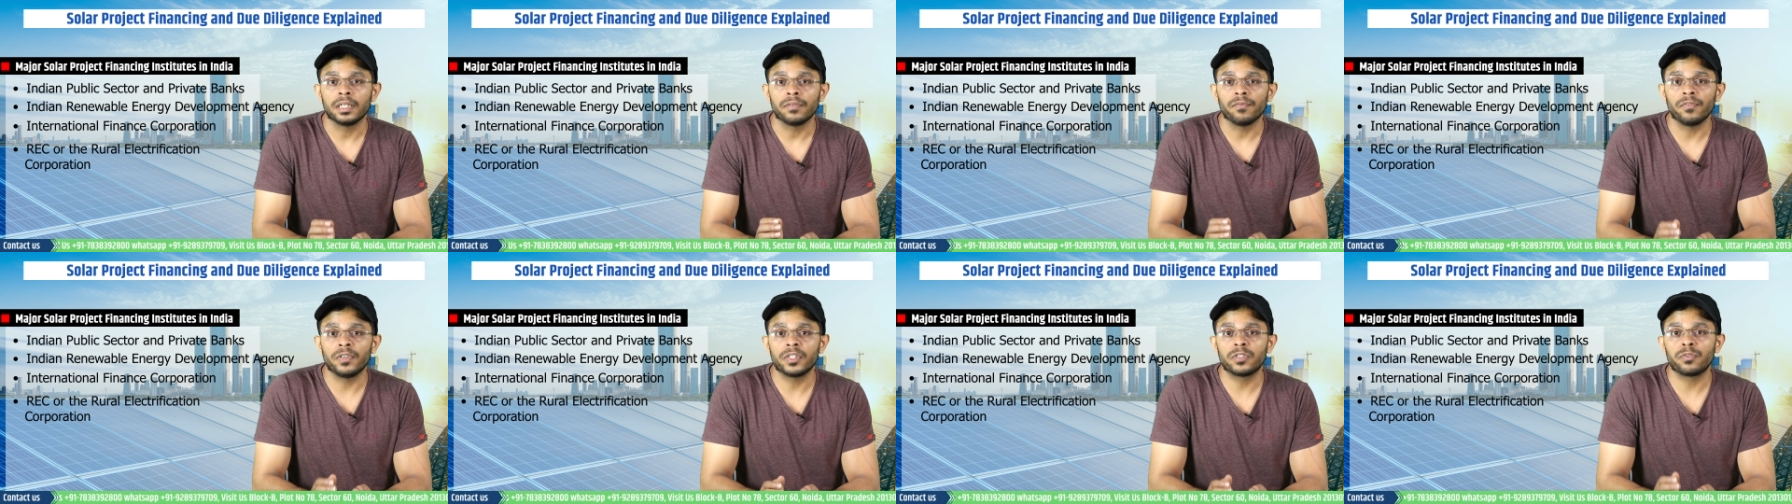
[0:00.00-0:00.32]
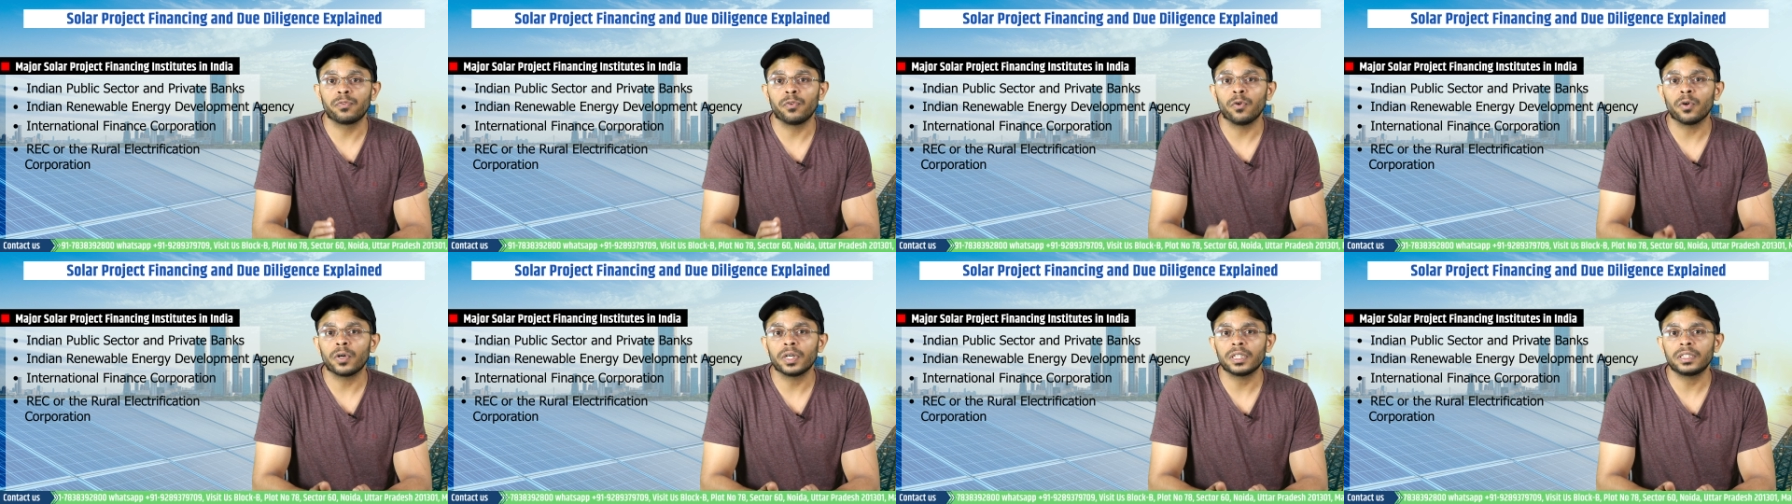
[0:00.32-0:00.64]
which
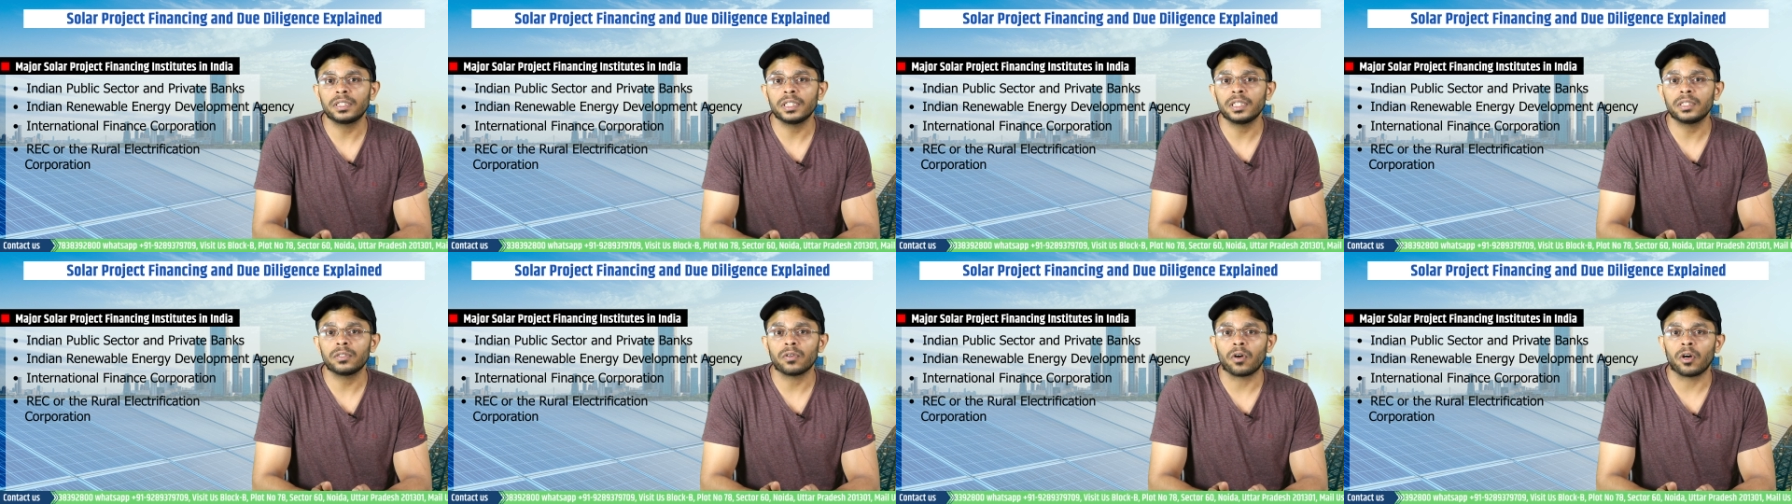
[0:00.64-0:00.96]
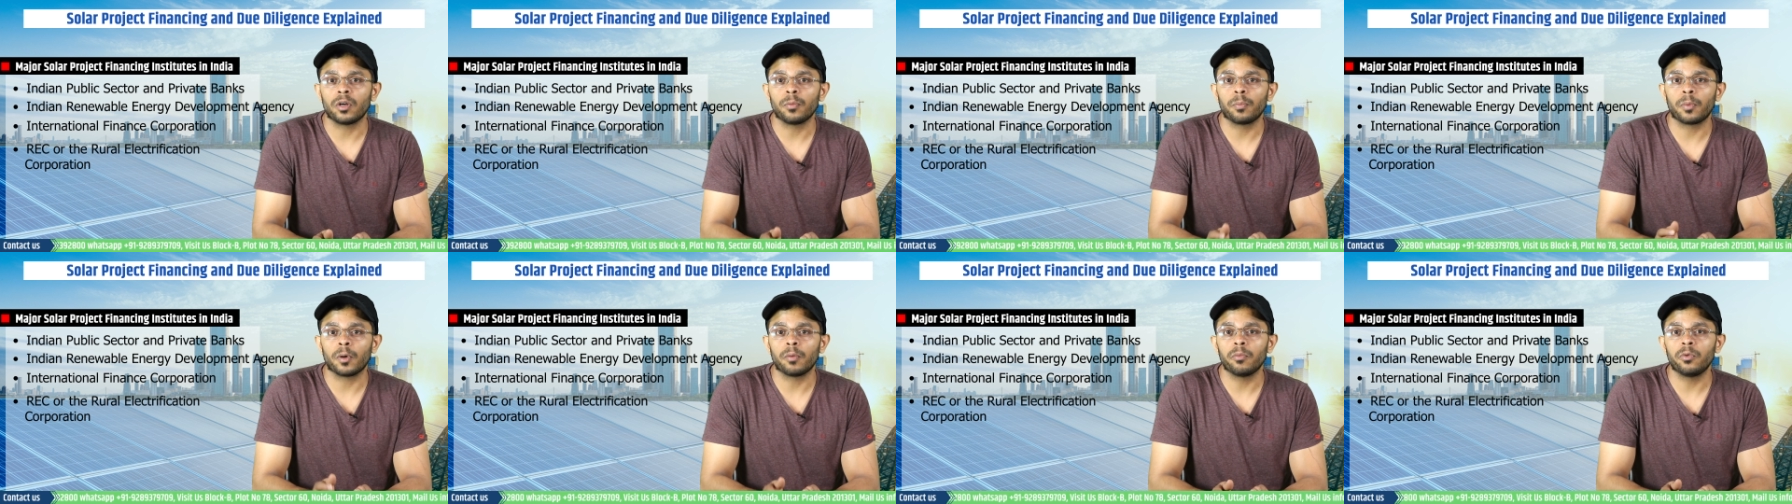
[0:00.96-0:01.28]
focuses
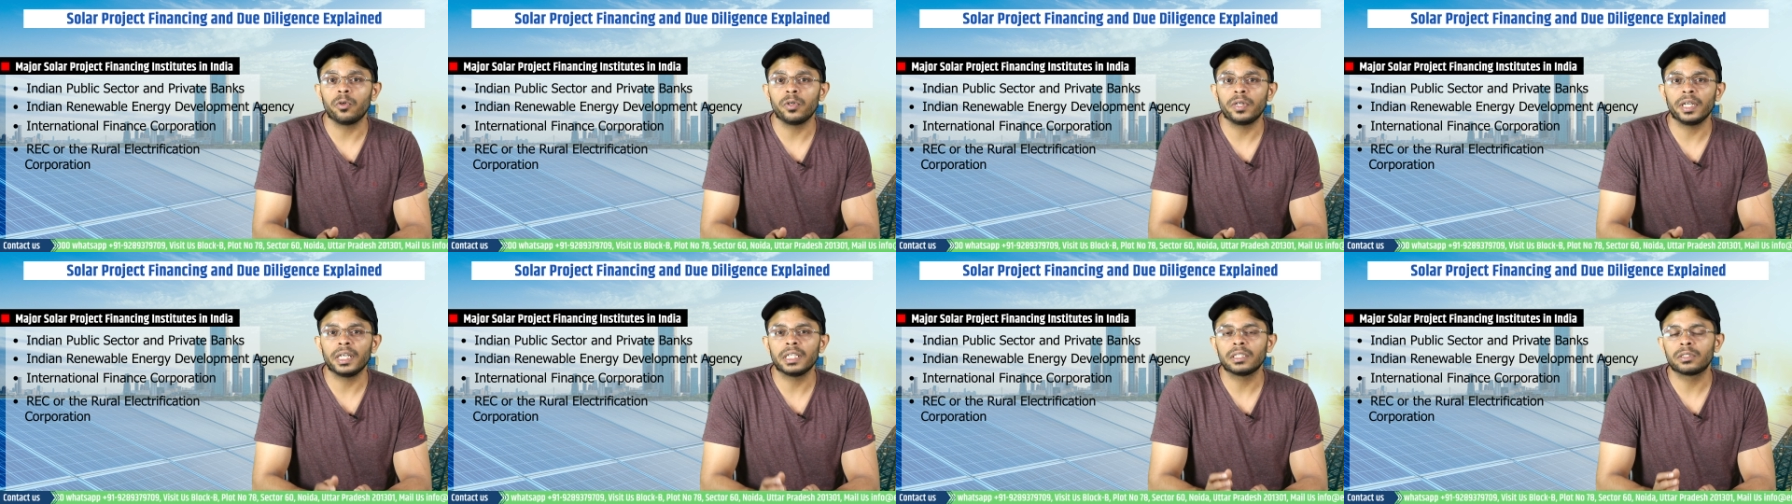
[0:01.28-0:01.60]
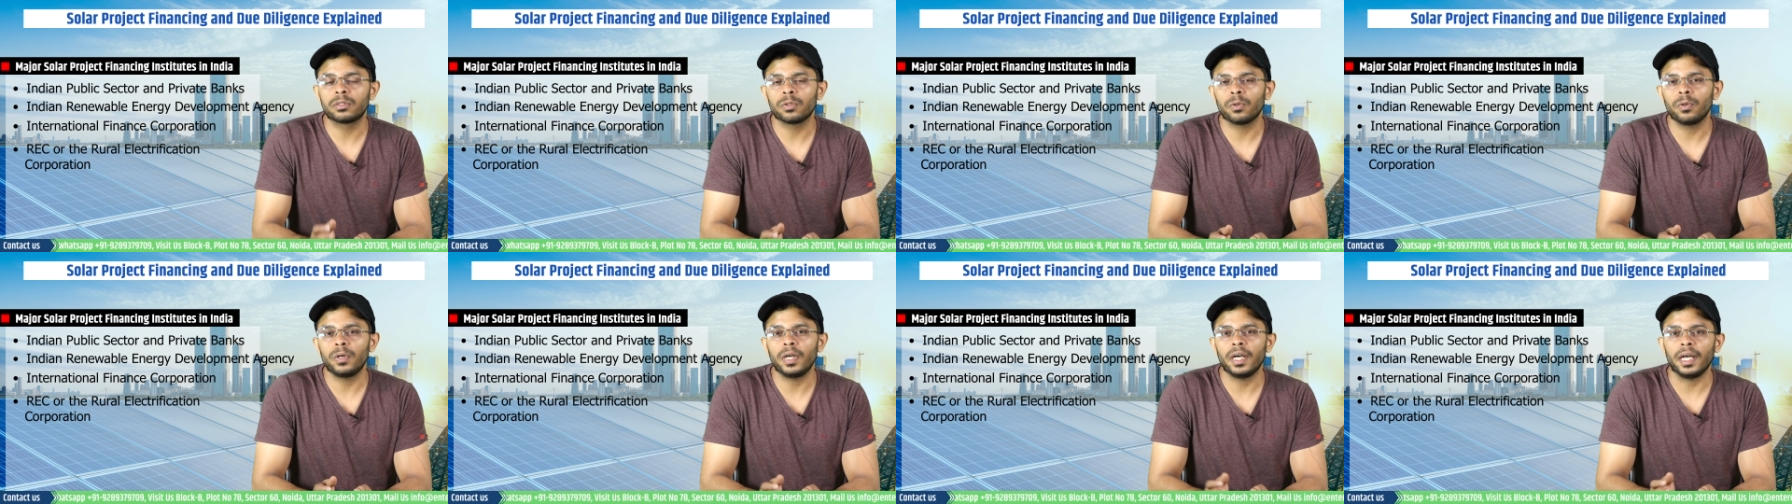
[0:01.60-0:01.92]
on promoting
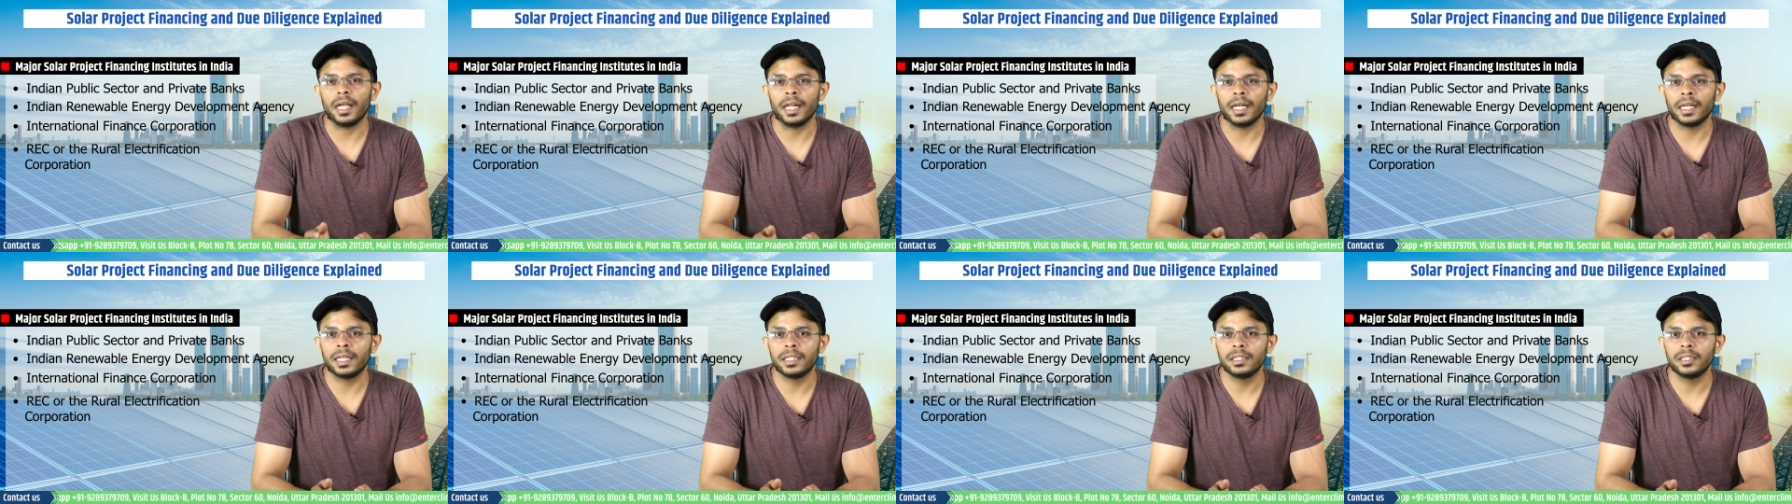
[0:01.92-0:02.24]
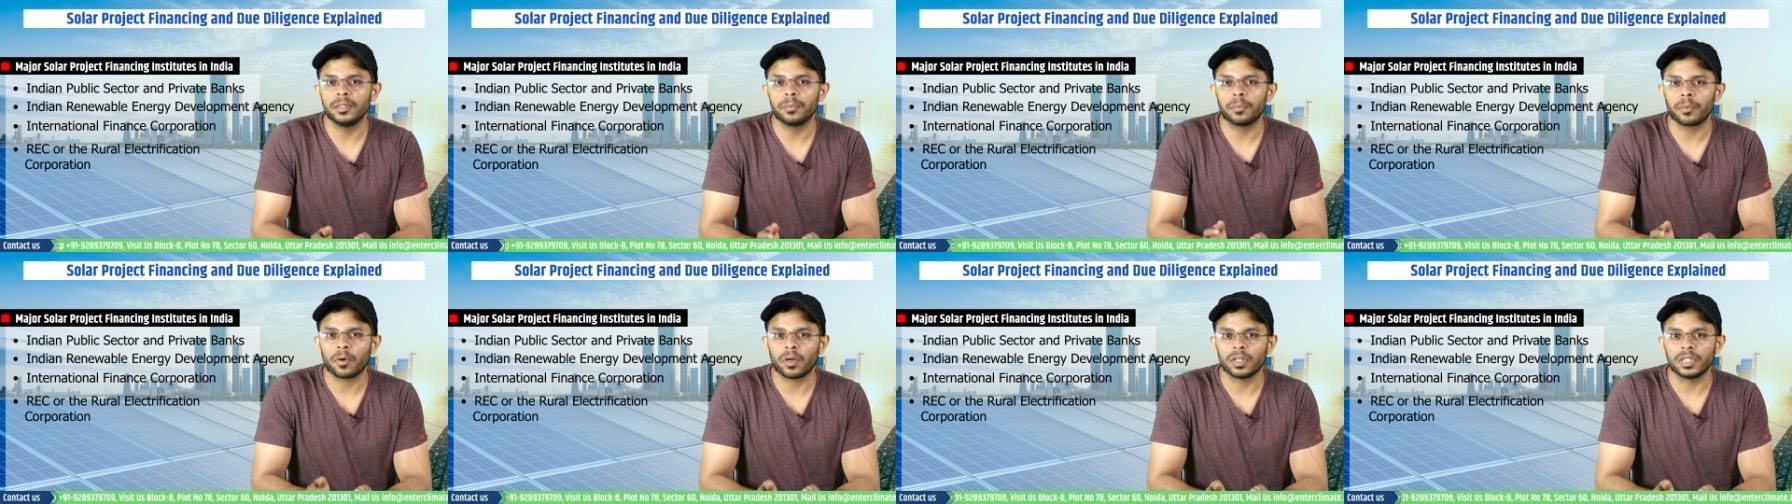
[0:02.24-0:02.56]
solar
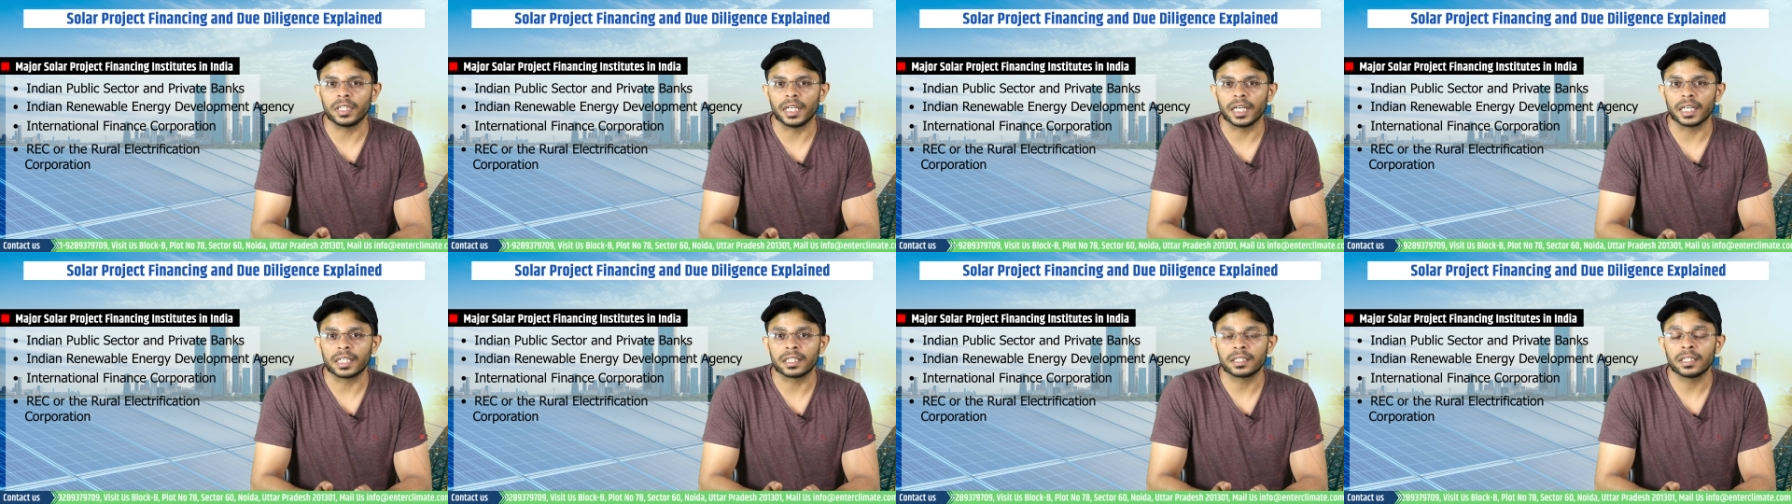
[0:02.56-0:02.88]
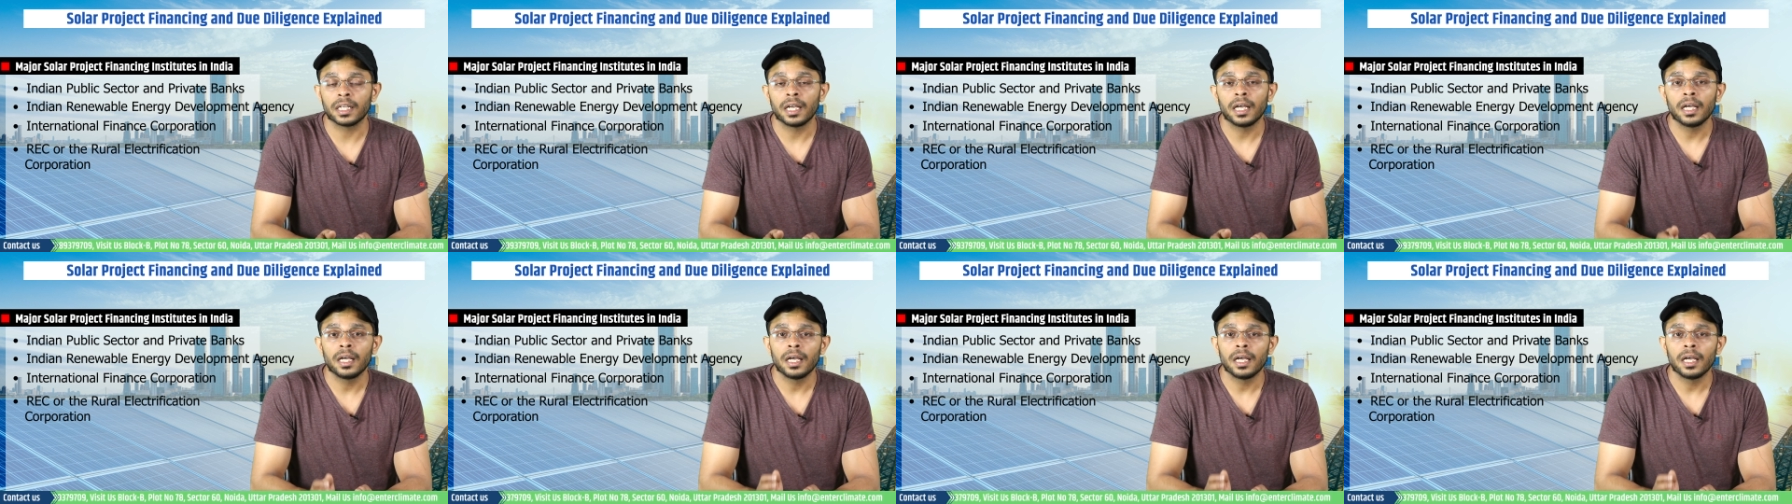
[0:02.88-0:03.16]
energy projects.